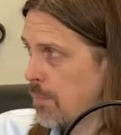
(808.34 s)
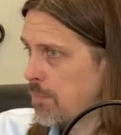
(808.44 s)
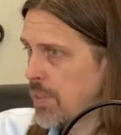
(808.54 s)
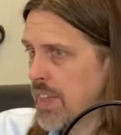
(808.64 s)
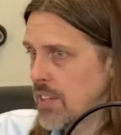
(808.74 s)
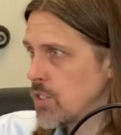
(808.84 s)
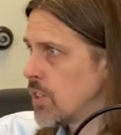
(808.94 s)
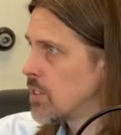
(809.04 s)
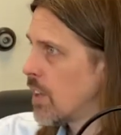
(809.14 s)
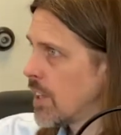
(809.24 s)
But that's
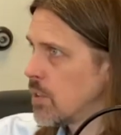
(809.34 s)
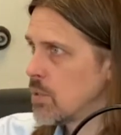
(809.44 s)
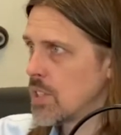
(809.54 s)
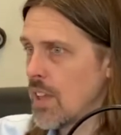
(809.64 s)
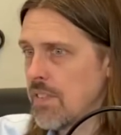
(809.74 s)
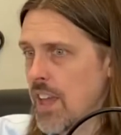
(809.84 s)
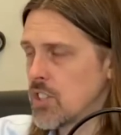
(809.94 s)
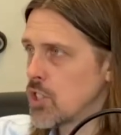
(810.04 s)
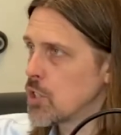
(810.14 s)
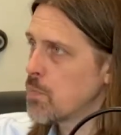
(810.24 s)
just, like you said,
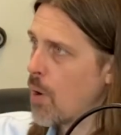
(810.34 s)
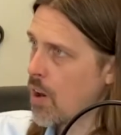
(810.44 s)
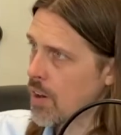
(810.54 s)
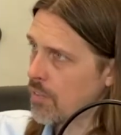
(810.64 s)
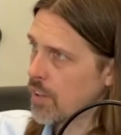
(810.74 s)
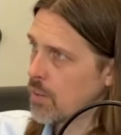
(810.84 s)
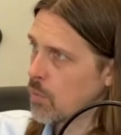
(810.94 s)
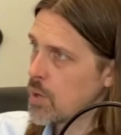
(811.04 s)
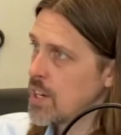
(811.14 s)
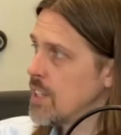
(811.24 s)
that's just part of it.
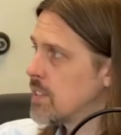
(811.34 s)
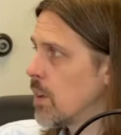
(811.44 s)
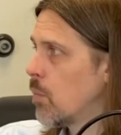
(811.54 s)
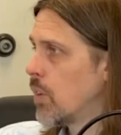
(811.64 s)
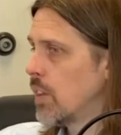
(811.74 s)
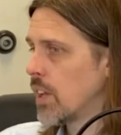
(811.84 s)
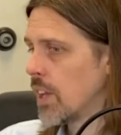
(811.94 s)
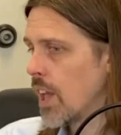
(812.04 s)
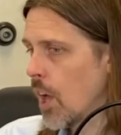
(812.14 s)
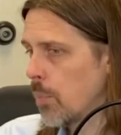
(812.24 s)
We need someone that
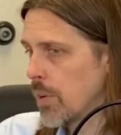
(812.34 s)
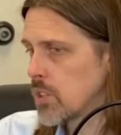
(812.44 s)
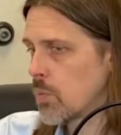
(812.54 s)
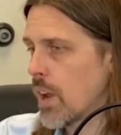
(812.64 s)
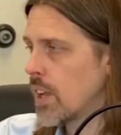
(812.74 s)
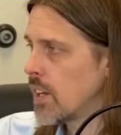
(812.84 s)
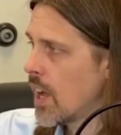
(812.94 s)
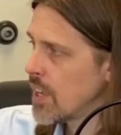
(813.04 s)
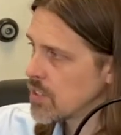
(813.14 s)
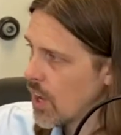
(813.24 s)
can help us
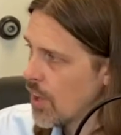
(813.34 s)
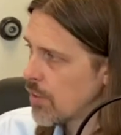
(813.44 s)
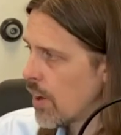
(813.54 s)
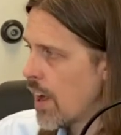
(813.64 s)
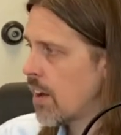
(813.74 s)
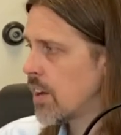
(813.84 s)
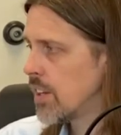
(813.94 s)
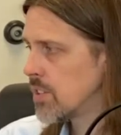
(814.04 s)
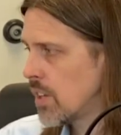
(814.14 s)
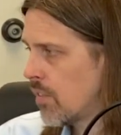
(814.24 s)
recognize other
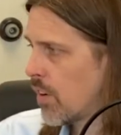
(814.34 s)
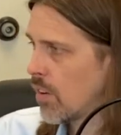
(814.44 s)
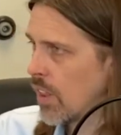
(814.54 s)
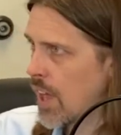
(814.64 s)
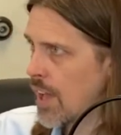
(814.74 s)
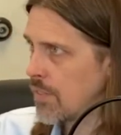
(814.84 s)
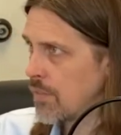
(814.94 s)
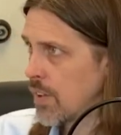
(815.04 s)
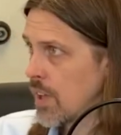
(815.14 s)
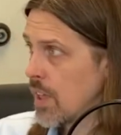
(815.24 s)
areas of our life
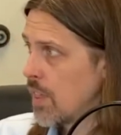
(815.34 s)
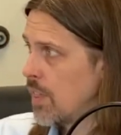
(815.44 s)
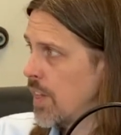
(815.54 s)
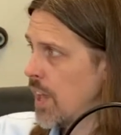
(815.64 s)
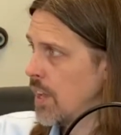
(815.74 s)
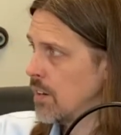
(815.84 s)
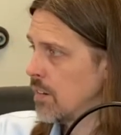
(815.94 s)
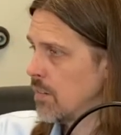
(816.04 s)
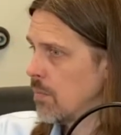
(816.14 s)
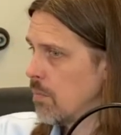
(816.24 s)
that
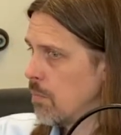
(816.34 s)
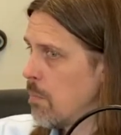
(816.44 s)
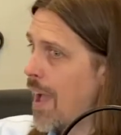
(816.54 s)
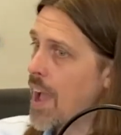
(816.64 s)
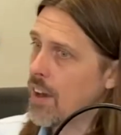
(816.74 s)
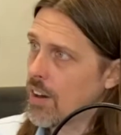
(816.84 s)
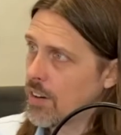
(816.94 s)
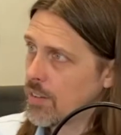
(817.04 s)
matter.